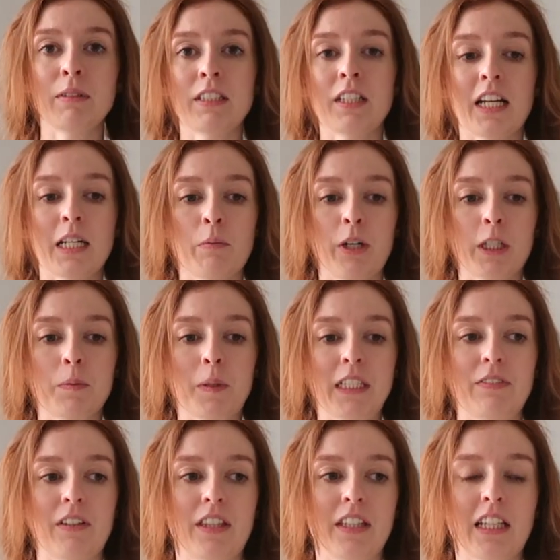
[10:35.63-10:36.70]
was slightly more
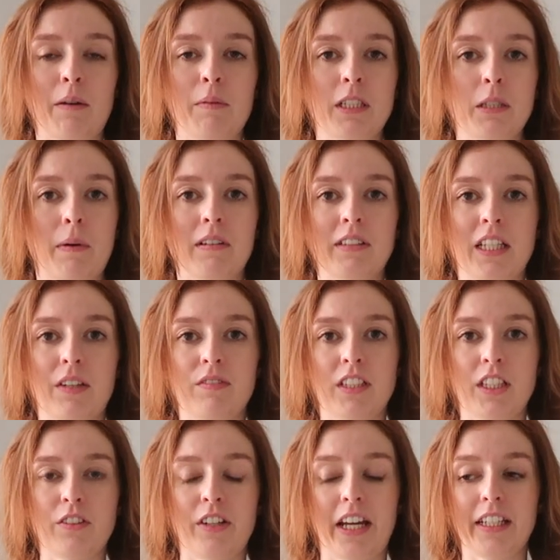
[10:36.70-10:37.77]
expensive. I think that was about
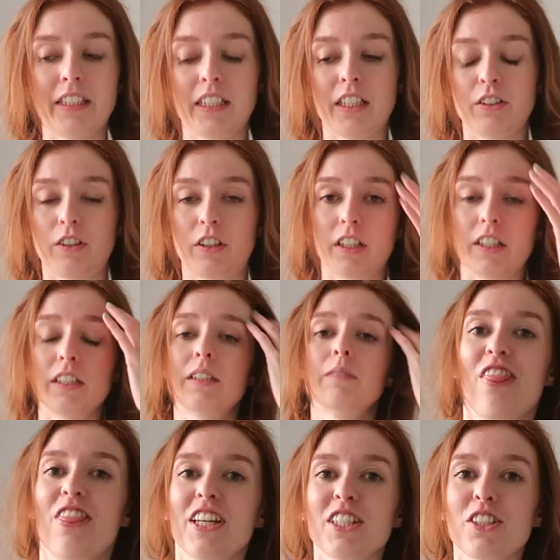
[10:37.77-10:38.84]
$17 or $18.
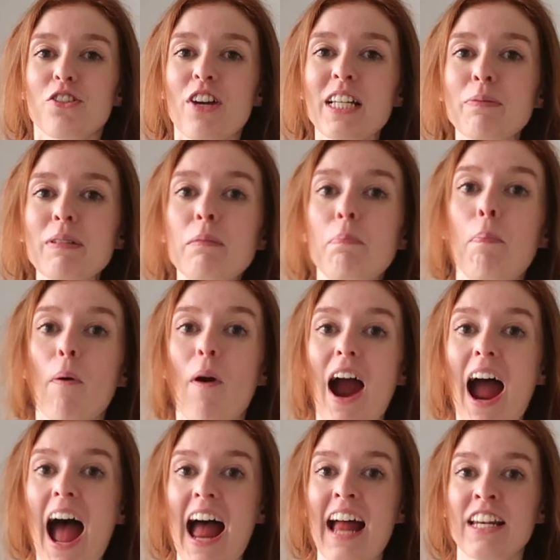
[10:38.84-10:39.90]
This dress was
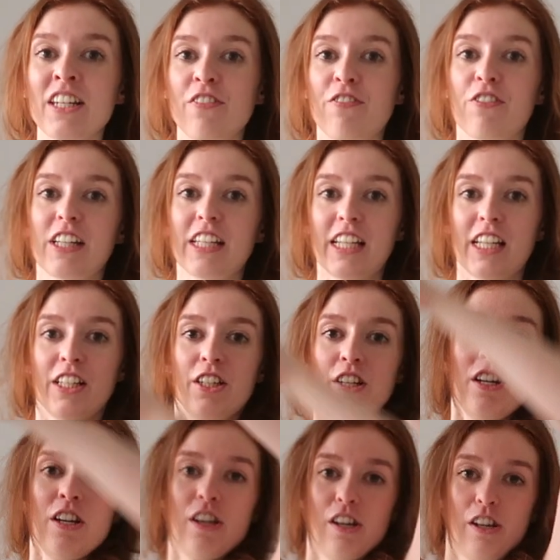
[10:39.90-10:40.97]
brand freaking
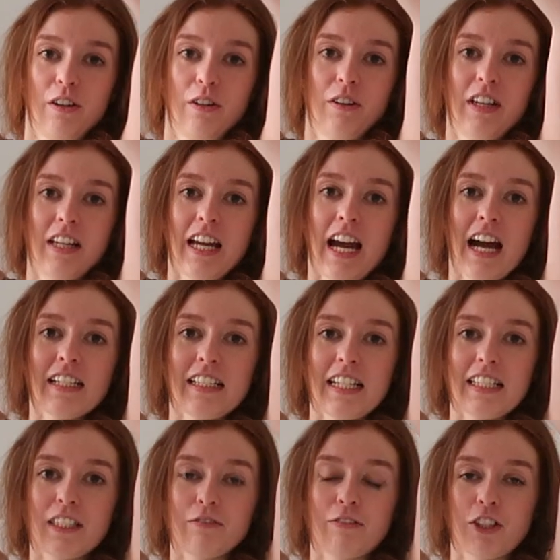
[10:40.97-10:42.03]
new. It had
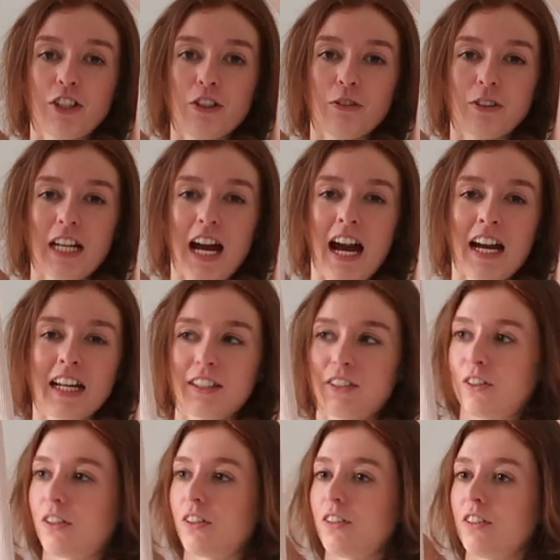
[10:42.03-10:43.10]
its original
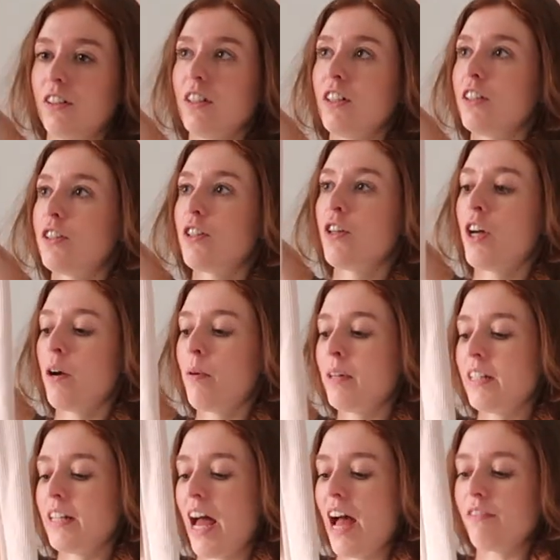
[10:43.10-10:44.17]
tags on. So no
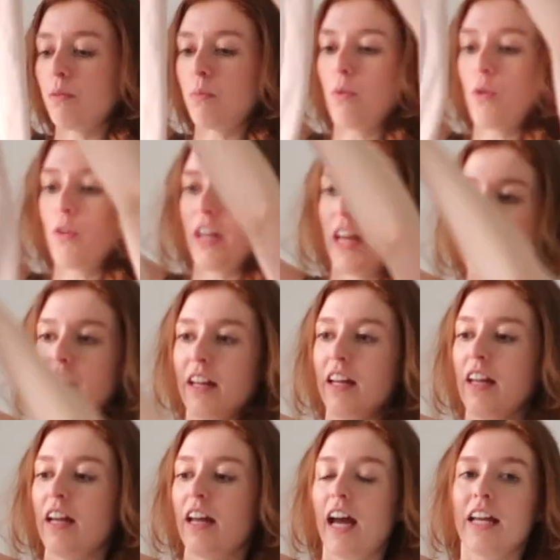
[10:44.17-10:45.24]
one had ever worn it.
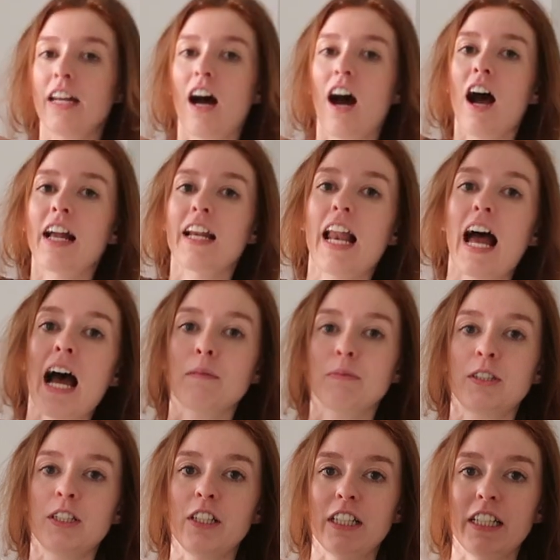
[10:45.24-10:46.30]
And I
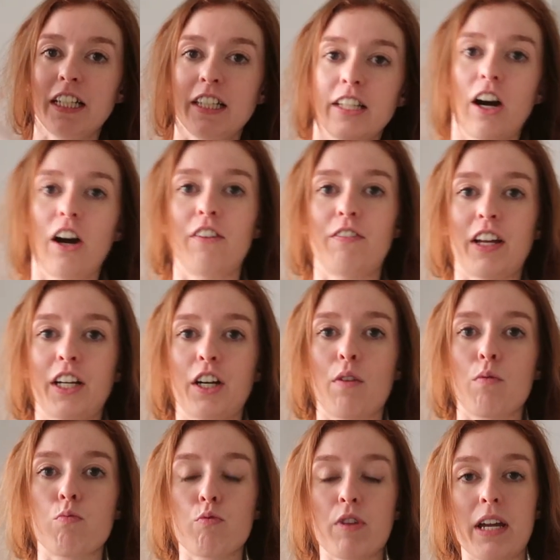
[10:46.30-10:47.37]
absolutely love like
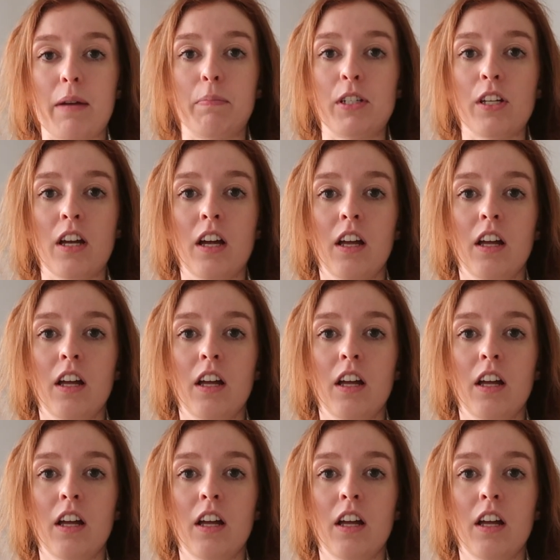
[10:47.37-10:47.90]
a ribbed,